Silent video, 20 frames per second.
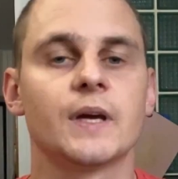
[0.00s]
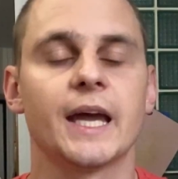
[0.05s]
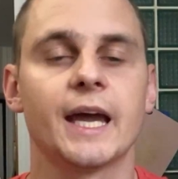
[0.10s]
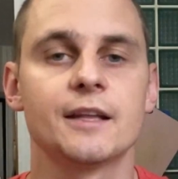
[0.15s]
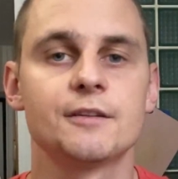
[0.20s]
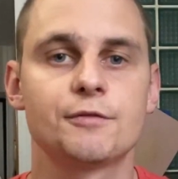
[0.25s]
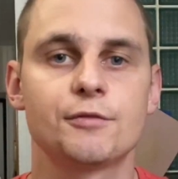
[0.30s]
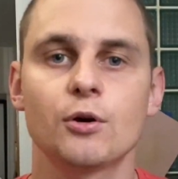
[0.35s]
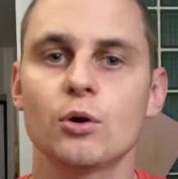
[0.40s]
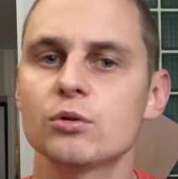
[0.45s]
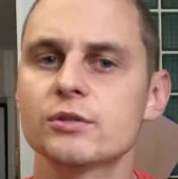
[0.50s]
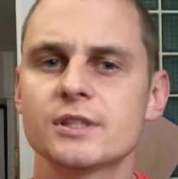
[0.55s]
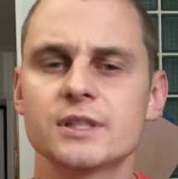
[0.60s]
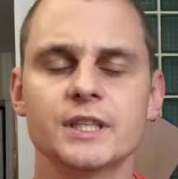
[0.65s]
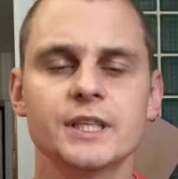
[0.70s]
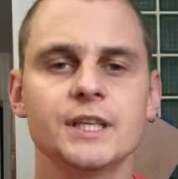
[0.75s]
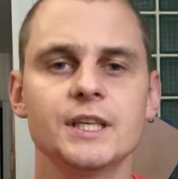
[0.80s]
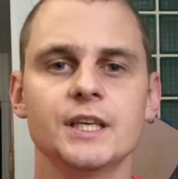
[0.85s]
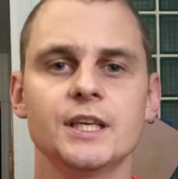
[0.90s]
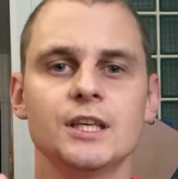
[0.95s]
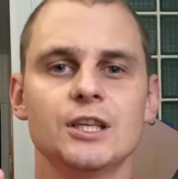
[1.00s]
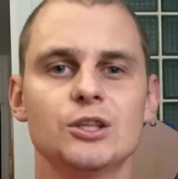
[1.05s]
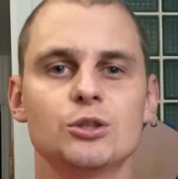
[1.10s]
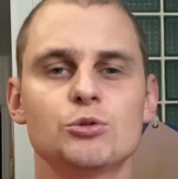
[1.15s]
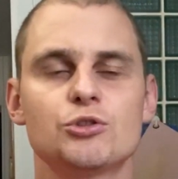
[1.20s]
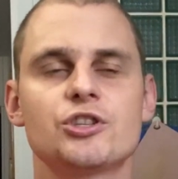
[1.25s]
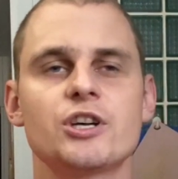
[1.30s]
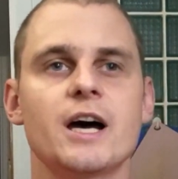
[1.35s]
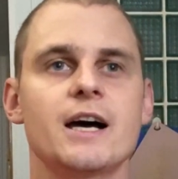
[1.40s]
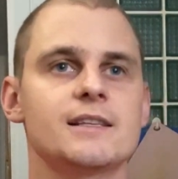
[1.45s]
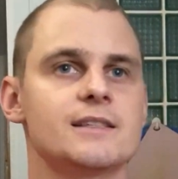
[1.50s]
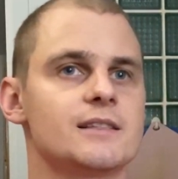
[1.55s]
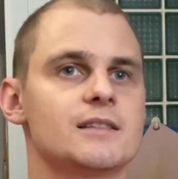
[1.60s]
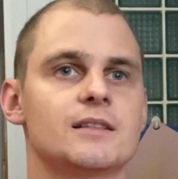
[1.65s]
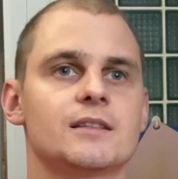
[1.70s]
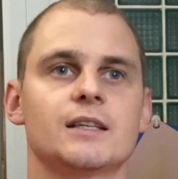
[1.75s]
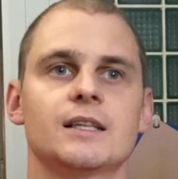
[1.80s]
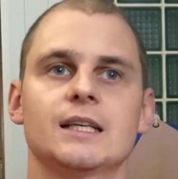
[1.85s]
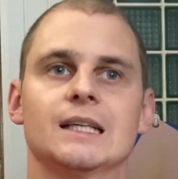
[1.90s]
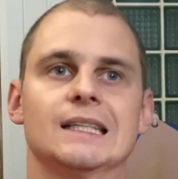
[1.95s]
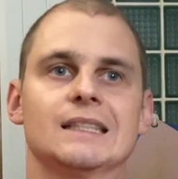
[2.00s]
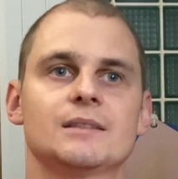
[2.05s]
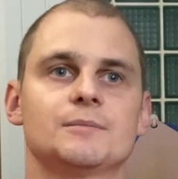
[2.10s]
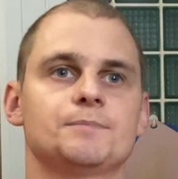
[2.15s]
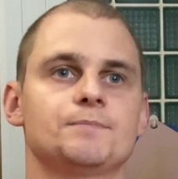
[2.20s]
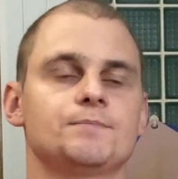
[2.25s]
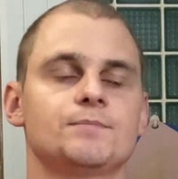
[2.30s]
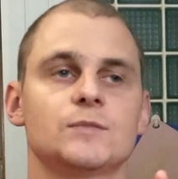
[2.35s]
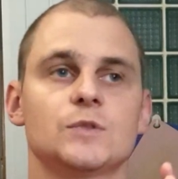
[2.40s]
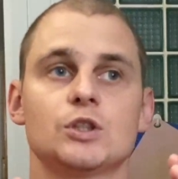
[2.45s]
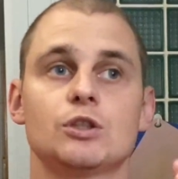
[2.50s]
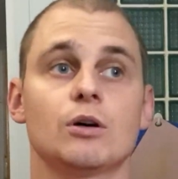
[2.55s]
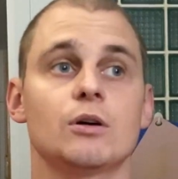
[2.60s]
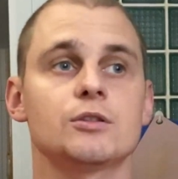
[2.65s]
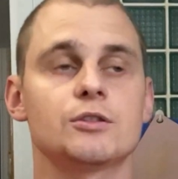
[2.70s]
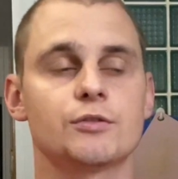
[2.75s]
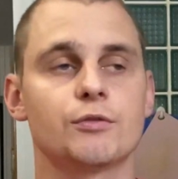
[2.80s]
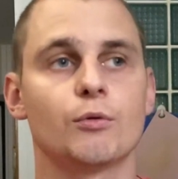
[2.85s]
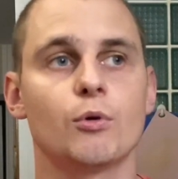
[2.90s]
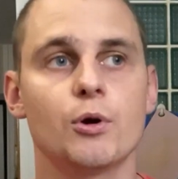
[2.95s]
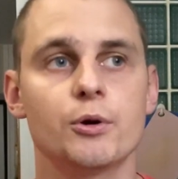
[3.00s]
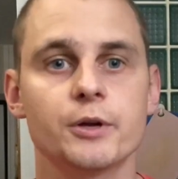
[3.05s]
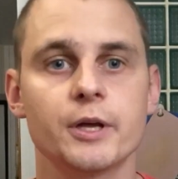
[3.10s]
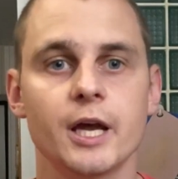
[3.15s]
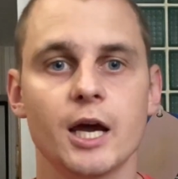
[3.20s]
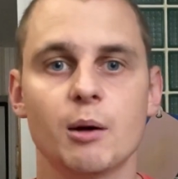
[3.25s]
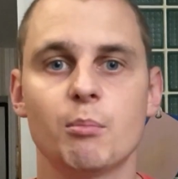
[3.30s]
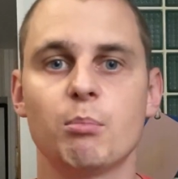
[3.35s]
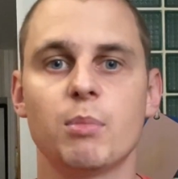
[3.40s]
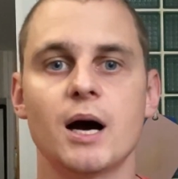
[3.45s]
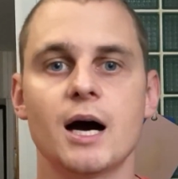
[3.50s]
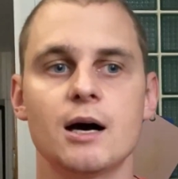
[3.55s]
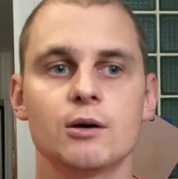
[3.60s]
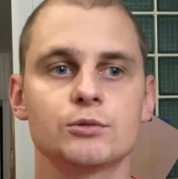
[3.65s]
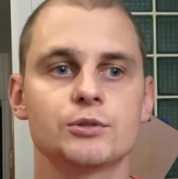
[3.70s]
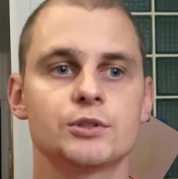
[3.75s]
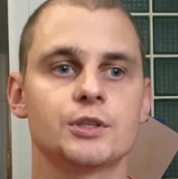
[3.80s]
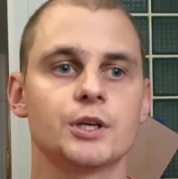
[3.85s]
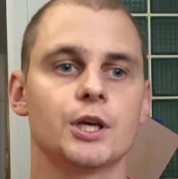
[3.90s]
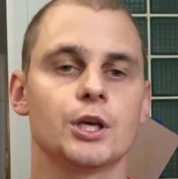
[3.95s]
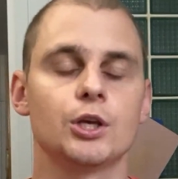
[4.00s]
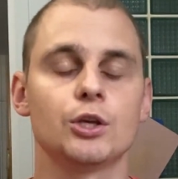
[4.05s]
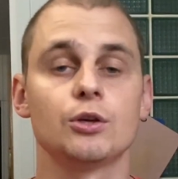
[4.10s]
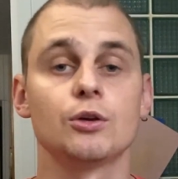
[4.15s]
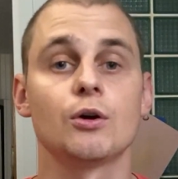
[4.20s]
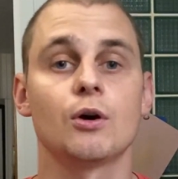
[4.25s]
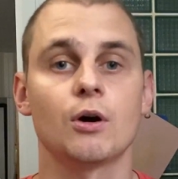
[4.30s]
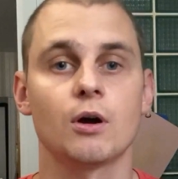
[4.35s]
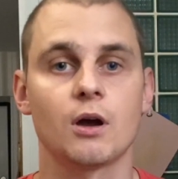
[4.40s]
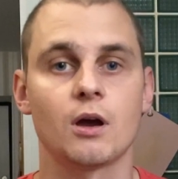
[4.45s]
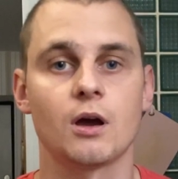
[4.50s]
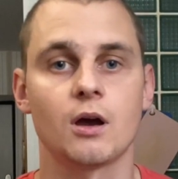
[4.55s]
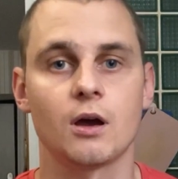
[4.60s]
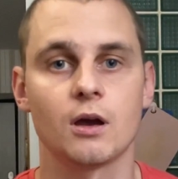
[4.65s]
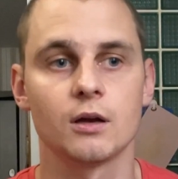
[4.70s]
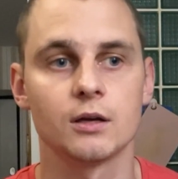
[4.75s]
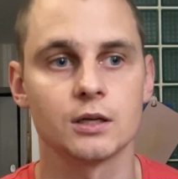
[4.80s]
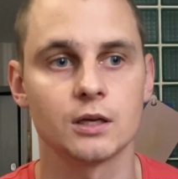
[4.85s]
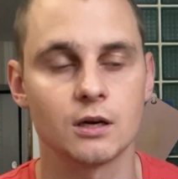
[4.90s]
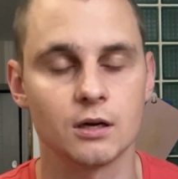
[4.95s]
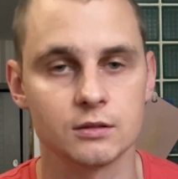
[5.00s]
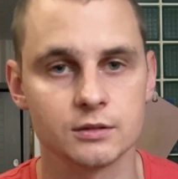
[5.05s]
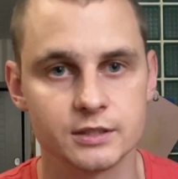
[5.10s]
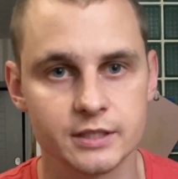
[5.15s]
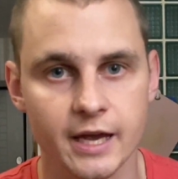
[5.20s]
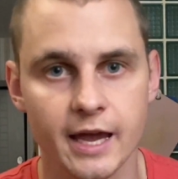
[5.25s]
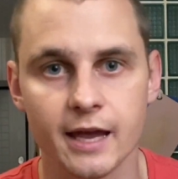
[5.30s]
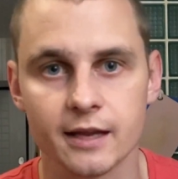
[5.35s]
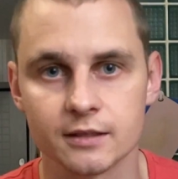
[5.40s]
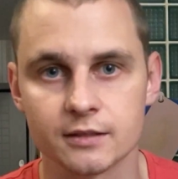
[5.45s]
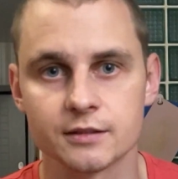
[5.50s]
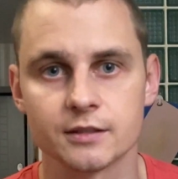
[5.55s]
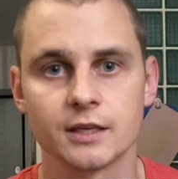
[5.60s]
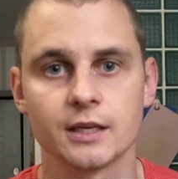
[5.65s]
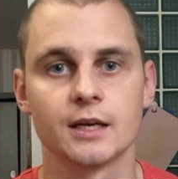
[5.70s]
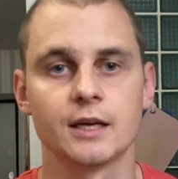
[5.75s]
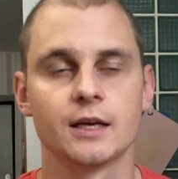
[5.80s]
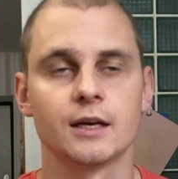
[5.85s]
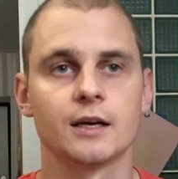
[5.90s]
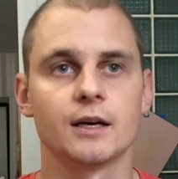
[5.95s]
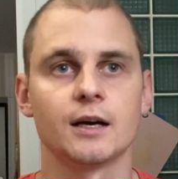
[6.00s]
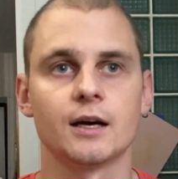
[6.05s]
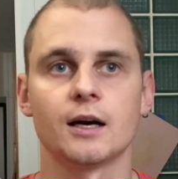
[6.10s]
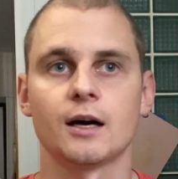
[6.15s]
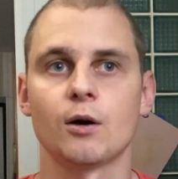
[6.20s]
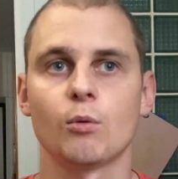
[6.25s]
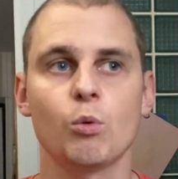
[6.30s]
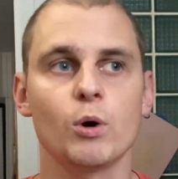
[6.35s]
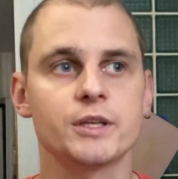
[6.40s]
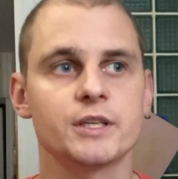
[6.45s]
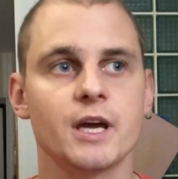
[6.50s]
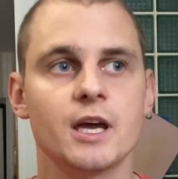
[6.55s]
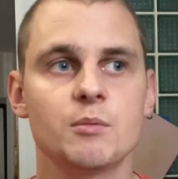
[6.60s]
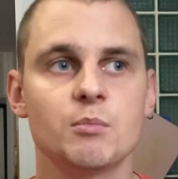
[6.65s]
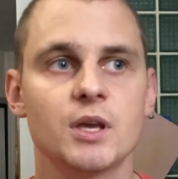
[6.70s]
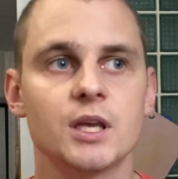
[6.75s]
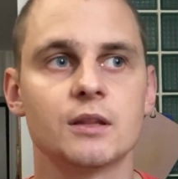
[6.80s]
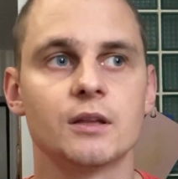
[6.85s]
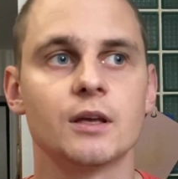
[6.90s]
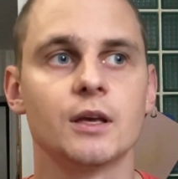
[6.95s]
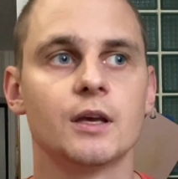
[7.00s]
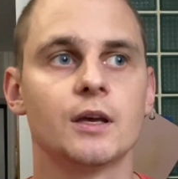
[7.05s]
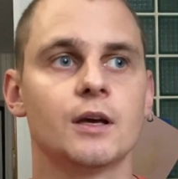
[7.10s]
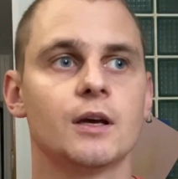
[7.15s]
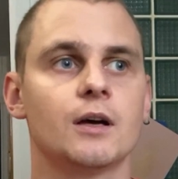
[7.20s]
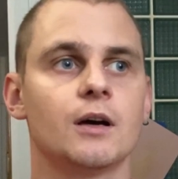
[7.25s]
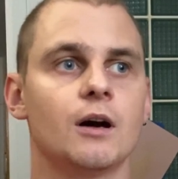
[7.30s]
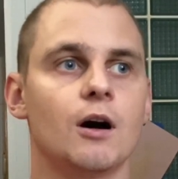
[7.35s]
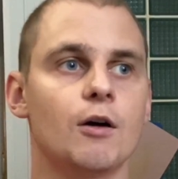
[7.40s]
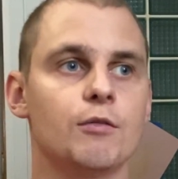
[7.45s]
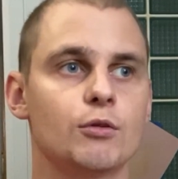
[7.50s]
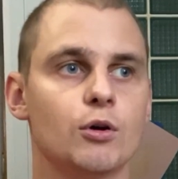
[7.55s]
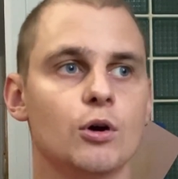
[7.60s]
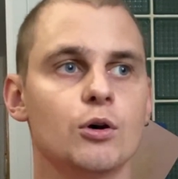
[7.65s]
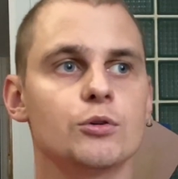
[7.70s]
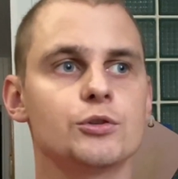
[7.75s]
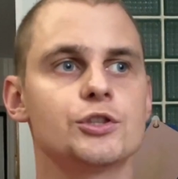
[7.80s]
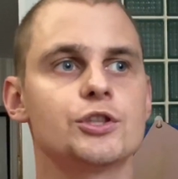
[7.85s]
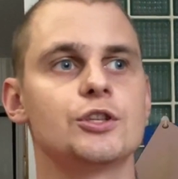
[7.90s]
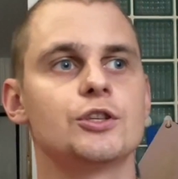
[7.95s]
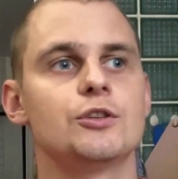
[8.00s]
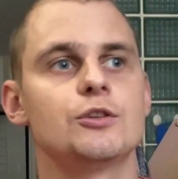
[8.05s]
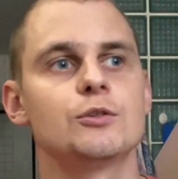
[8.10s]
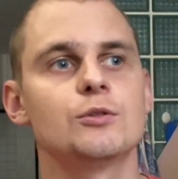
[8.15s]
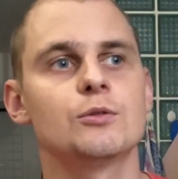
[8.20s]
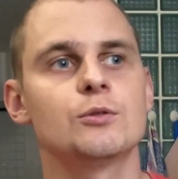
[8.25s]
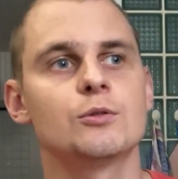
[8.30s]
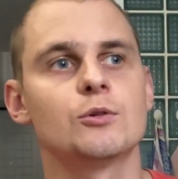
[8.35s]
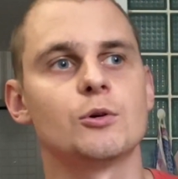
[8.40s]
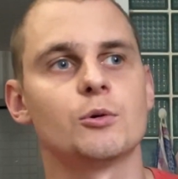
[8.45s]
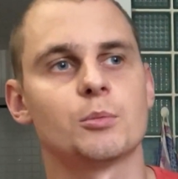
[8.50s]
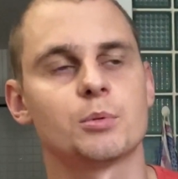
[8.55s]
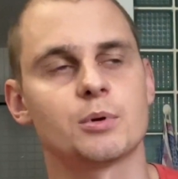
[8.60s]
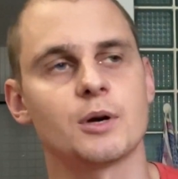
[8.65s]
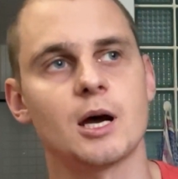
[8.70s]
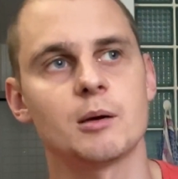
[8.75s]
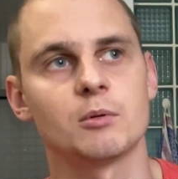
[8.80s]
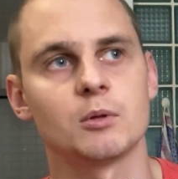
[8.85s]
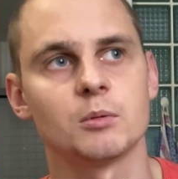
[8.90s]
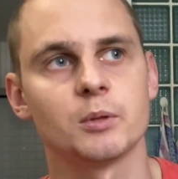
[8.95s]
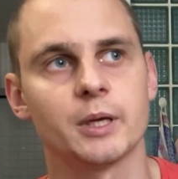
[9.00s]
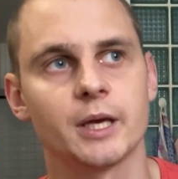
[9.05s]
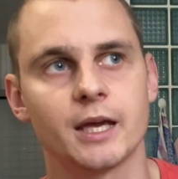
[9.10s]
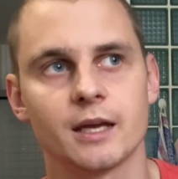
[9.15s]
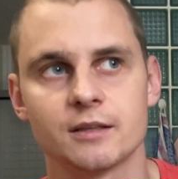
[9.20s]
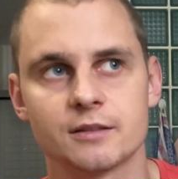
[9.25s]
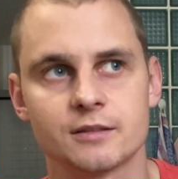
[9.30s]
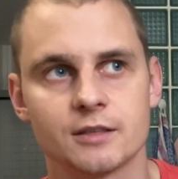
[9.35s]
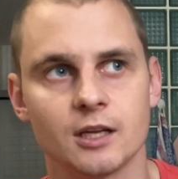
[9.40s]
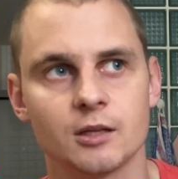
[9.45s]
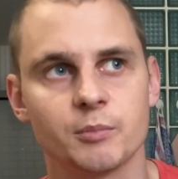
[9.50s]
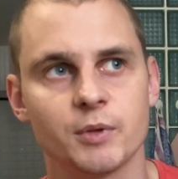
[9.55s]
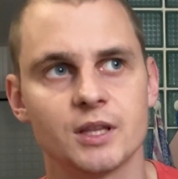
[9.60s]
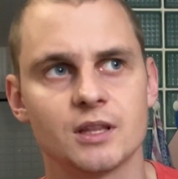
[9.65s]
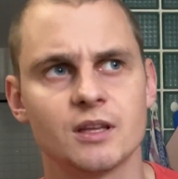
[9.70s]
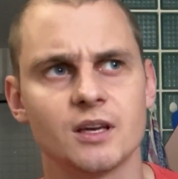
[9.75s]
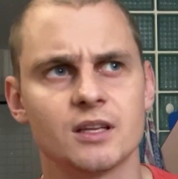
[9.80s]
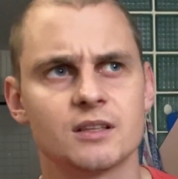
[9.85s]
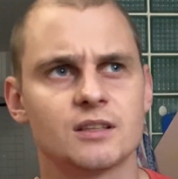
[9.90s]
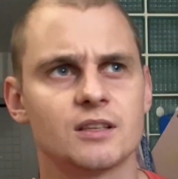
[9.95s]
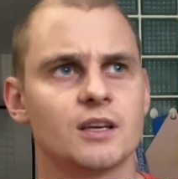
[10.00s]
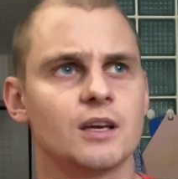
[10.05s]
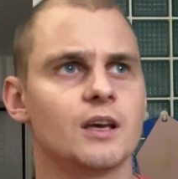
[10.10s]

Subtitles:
And firstly, you just don't worry about your content. What I mean, of course, you probably can tell me that